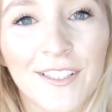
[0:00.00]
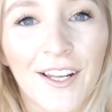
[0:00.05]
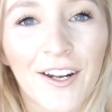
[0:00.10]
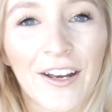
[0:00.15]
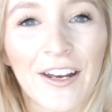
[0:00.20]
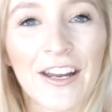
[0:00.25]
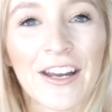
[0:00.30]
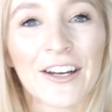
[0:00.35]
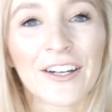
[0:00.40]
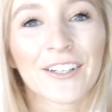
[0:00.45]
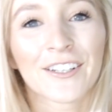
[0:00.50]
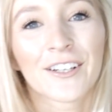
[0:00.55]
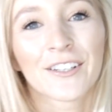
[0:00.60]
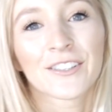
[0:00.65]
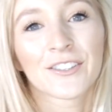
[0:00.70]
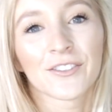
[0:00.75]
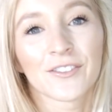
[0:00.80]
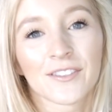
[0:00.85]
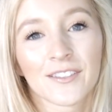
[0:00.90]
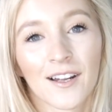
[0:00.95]
down here,
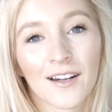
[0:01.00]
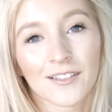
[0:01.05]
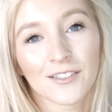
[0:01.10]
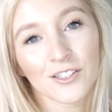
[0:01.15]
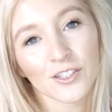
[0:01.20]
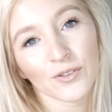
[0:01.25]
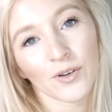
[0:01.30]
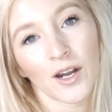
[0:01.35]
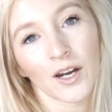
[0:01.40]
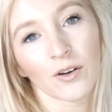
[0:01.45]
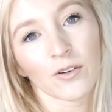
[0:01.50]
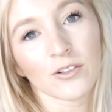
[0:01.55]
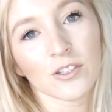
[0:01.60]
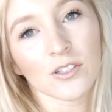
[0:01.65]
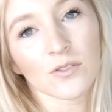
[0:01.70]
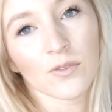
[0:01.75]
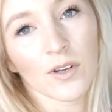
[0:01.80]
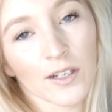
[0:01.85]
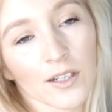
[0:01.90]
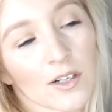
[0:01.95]
so it's not so awkward
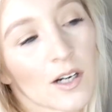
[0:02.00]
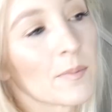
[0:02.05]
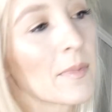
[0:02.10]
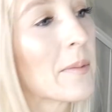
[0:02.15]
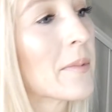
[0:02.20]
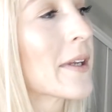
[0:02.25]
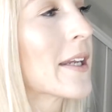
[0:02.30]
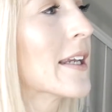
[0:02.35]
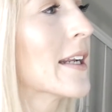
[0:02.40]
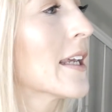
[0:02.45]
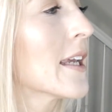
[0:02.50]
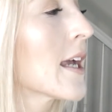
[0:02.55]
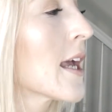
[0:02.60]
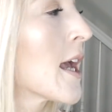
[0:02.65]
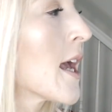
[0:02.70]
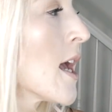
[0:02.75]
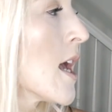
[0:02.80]
just walking around my bikini.